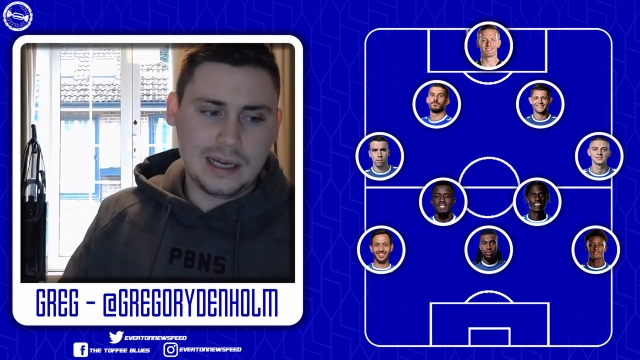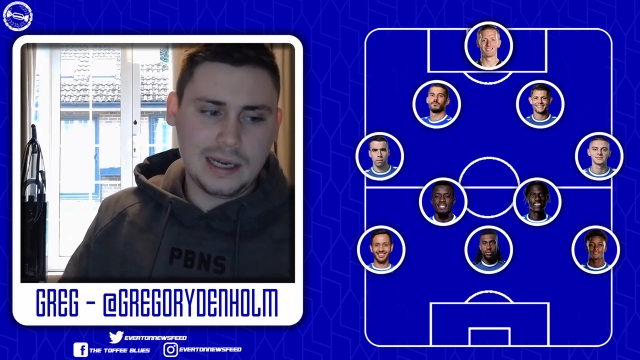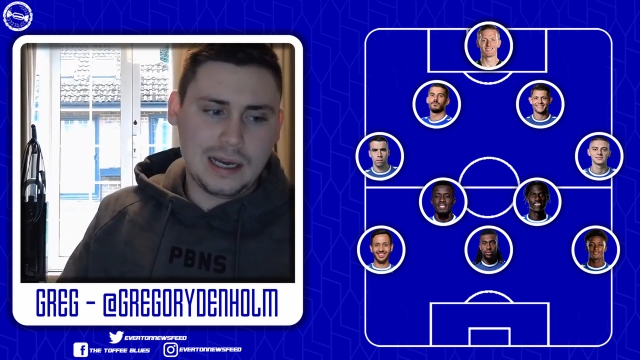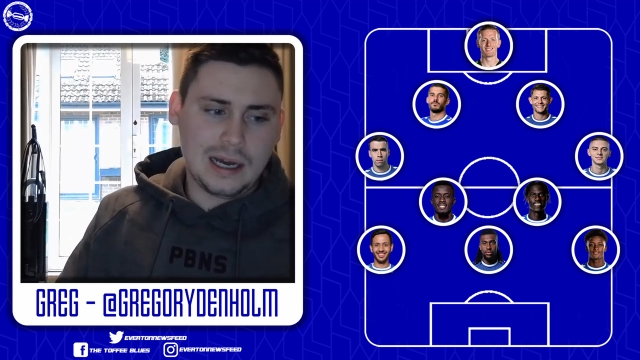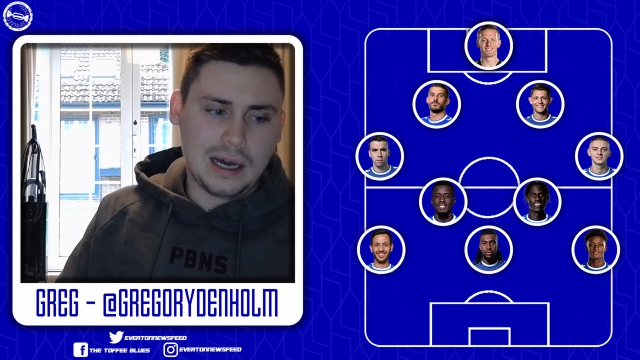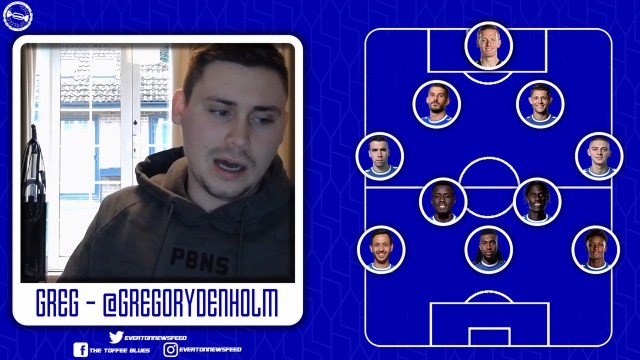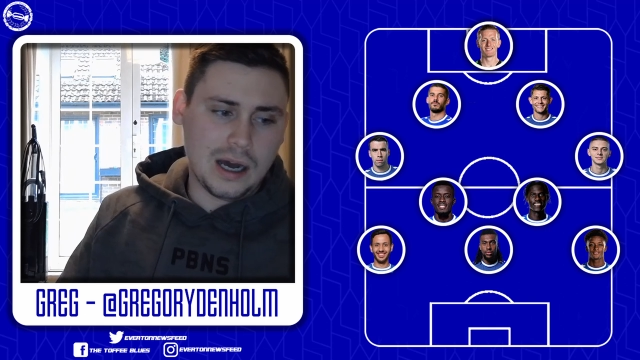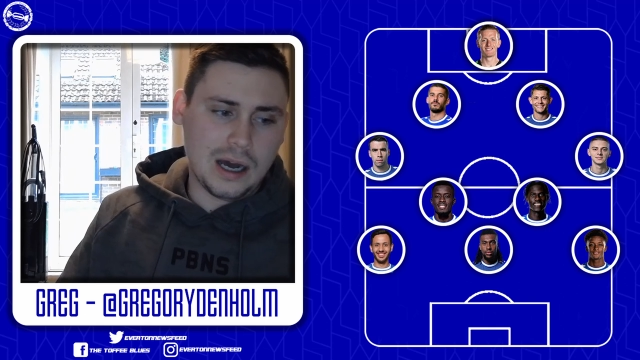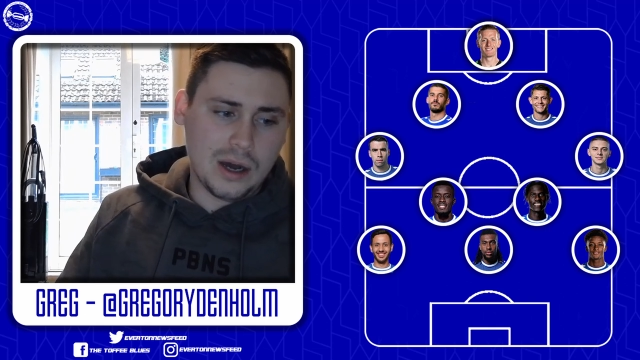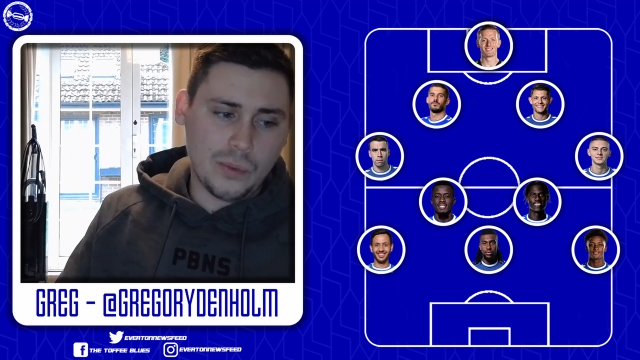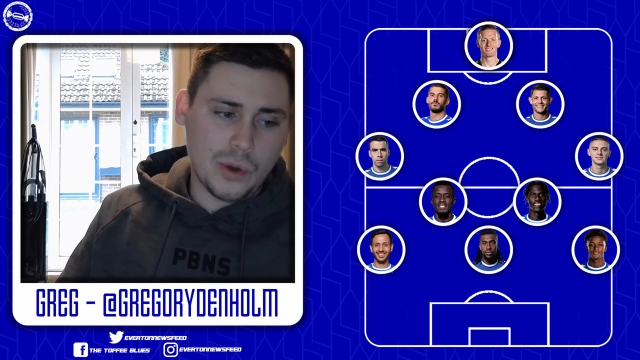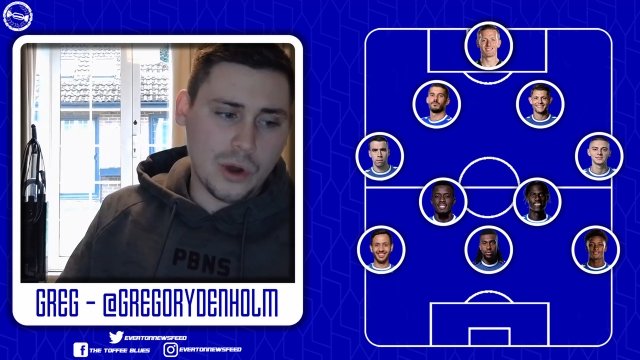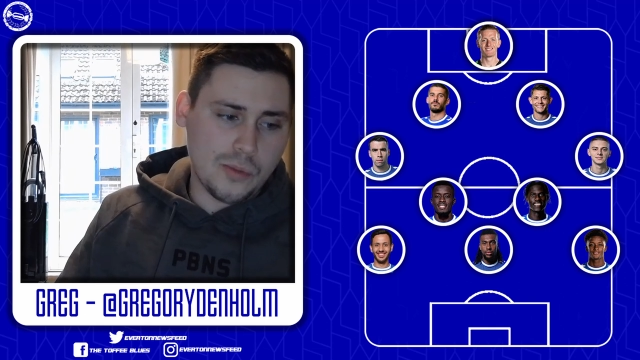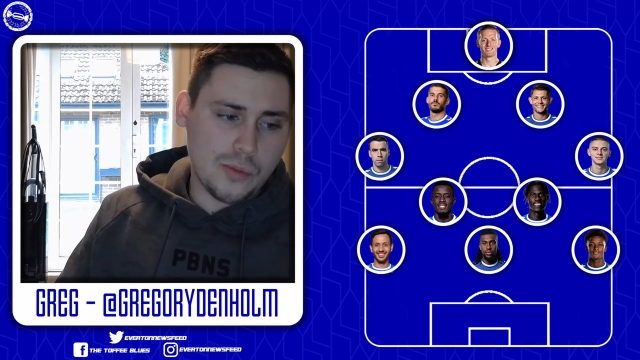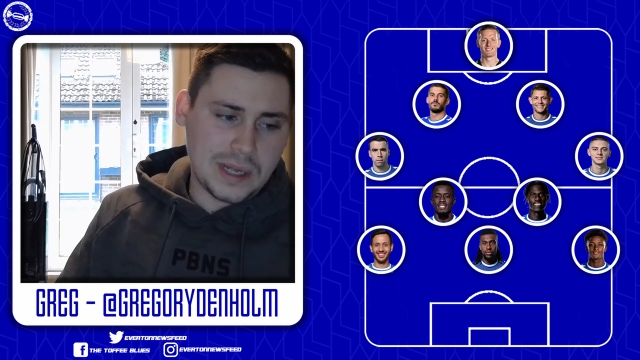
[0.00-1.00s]
Uh,
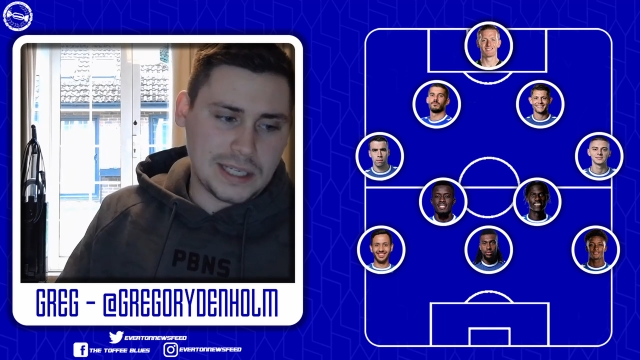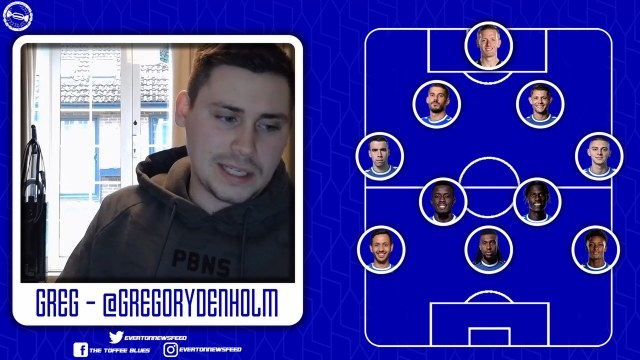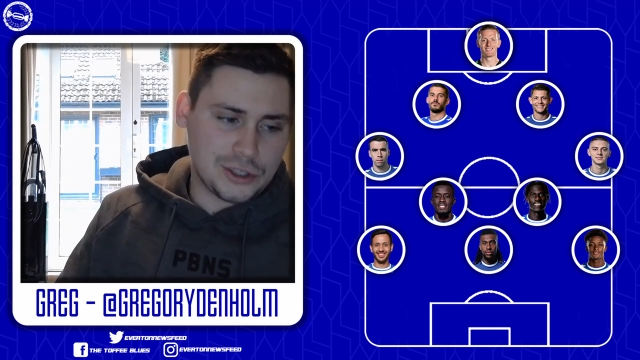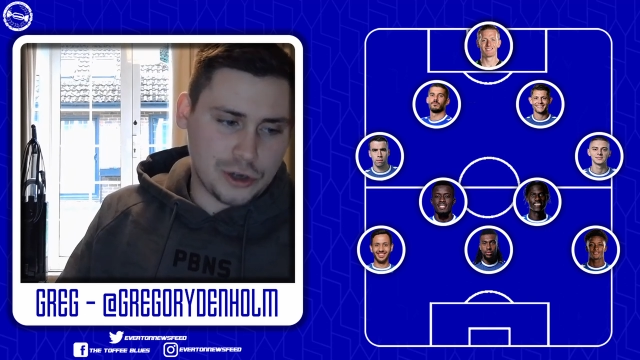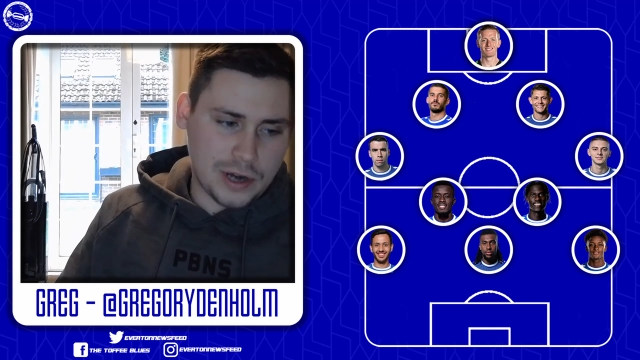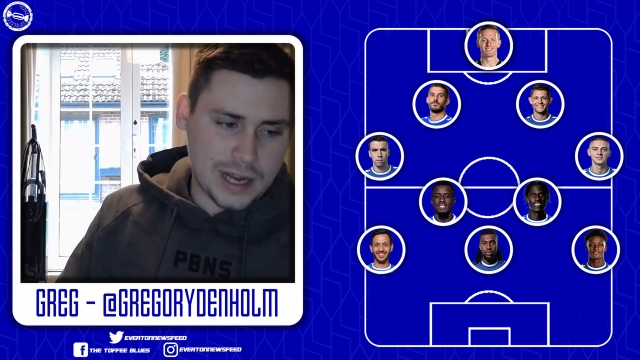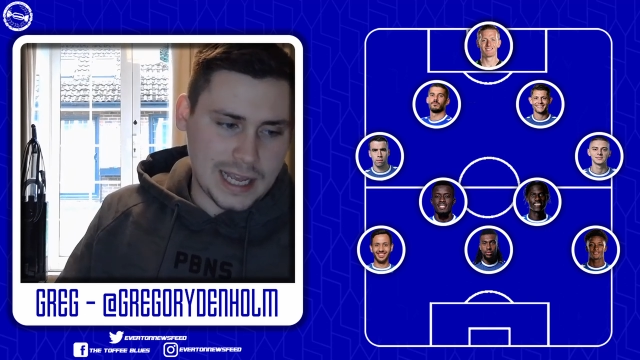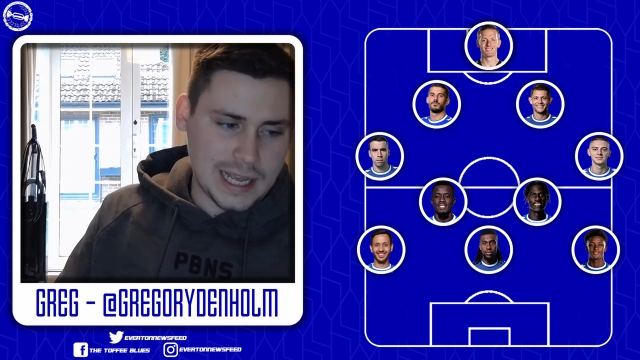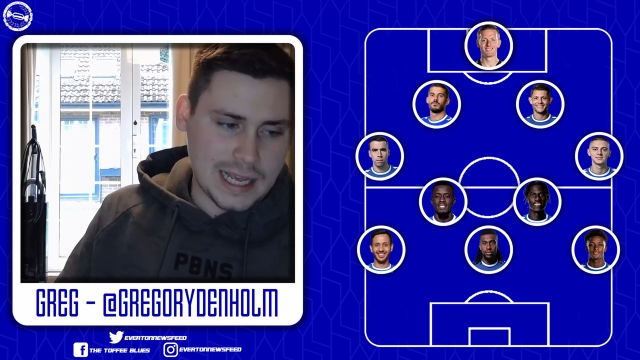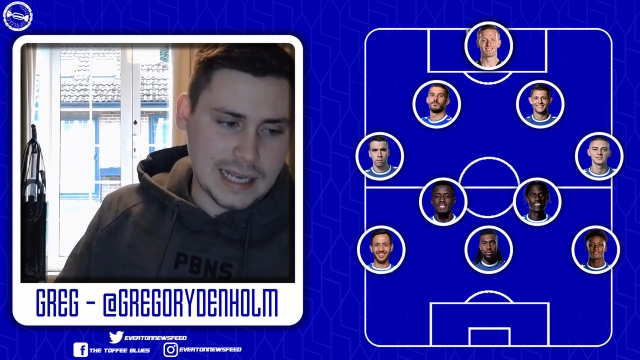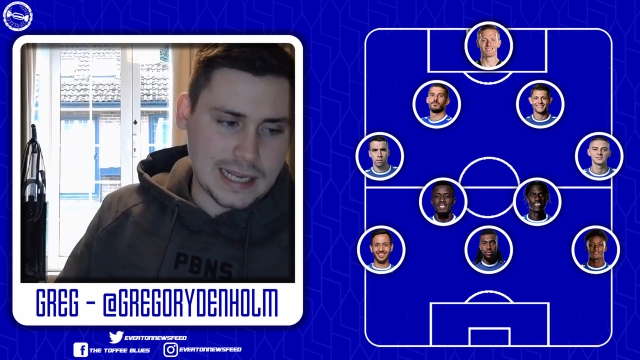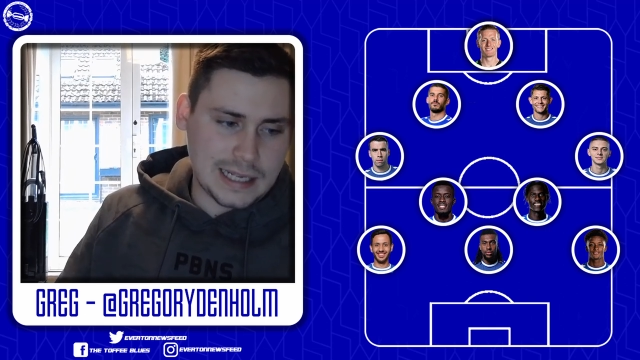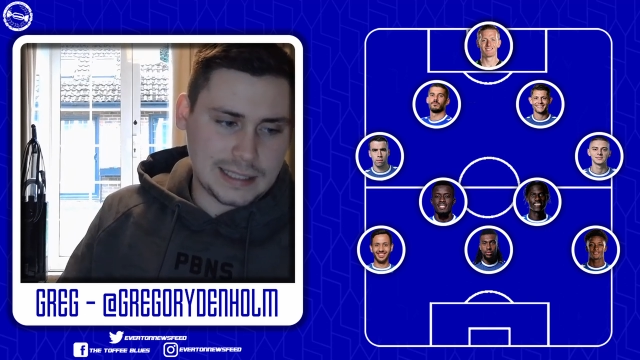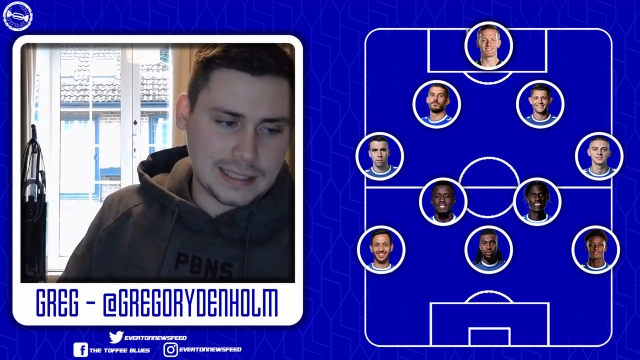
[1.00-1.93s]
Iwobi, tricky,